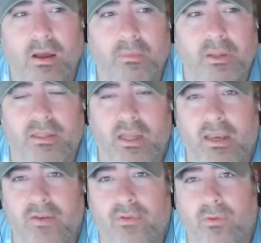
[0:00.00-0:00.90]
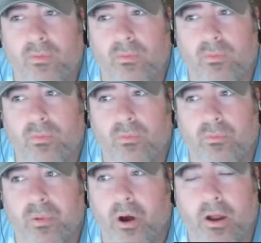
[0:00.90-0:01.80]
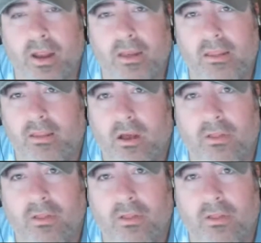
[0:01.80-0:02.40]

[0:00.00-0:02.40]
because I never bought any of the